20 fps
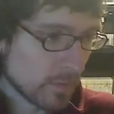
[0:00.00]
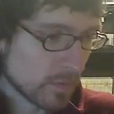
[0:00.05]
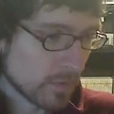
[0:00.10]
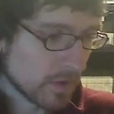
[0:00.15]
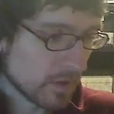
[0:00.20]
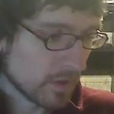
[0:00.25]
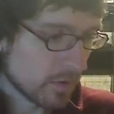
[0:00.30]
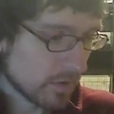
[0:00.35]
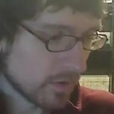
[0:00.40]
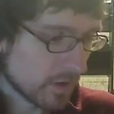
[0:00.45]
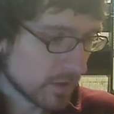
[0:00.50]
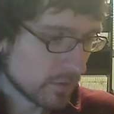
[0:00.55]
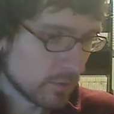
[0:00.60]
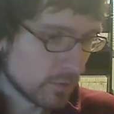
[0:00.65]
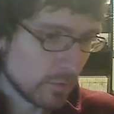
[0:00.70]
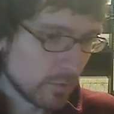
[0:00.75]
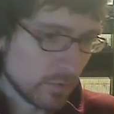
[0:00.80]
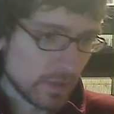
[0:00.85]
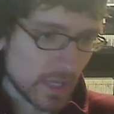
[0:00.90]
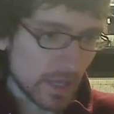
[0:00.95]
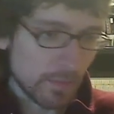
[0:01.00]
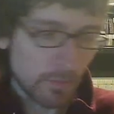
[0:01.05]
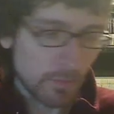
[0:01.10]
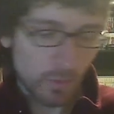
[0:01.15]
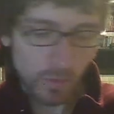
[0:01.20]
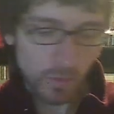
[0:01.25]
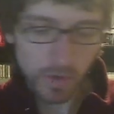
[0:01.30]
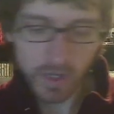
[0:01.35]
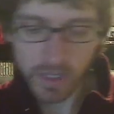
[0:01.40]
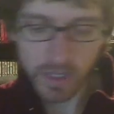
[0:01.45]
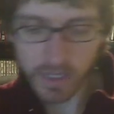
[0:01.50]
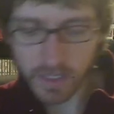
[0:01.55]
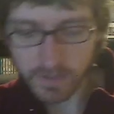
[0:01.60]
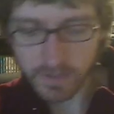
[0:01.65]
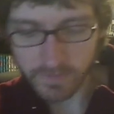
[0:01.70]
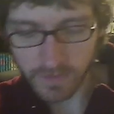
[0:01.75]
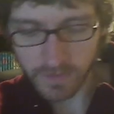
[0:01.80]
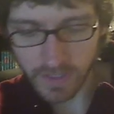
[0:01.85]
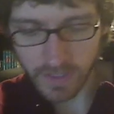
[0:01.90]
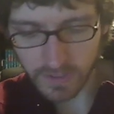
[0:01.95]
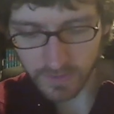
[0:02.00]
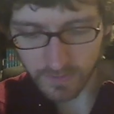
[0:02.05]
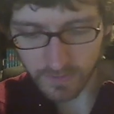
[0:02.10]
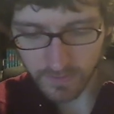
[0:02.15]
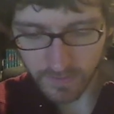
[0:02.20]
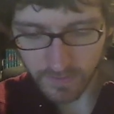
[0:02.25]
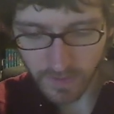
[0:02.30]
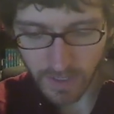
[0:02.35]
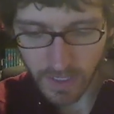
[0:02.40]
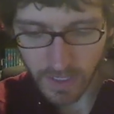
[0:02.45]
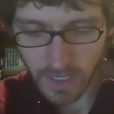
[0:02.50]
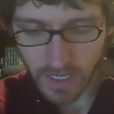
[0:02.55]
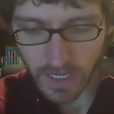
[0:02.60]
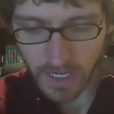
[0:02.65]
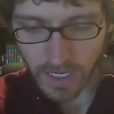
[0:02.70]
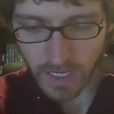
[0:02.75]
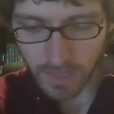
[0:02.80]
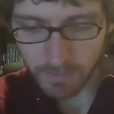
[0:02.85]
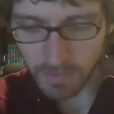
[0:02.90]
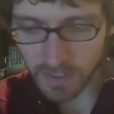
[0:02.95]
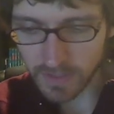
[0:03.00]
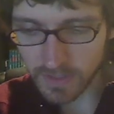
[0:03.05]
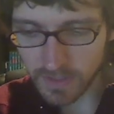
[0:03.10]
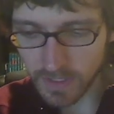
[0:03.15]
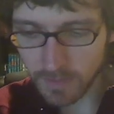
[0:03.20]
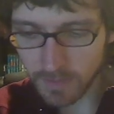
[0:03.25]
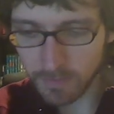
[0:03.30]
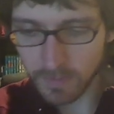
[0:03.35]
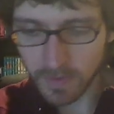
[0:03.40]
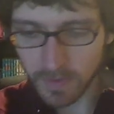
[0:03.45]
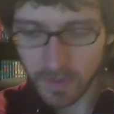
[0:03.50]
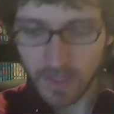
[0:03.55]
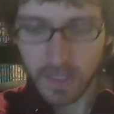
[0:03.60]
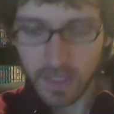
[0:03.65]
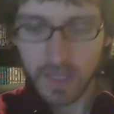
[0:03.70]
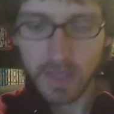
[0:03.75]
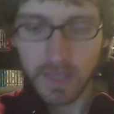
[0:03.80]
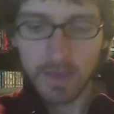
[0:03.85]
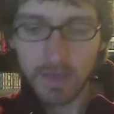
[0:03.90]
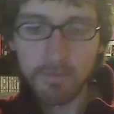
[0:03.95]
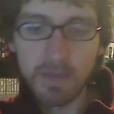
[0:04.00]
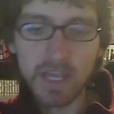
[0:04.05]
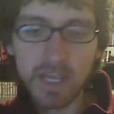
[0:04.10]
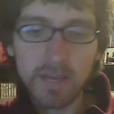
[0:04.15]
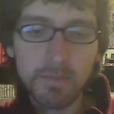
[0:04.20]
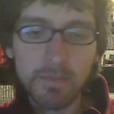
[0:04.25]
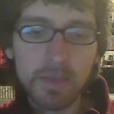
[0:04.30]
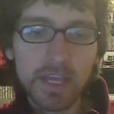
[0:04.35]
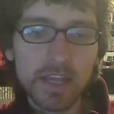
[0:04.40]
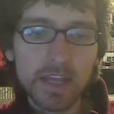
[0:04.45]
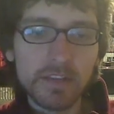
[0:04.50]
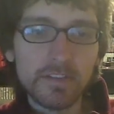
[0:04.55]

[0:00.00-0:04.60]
go on to Game Boy Advance. I picked up Mega Man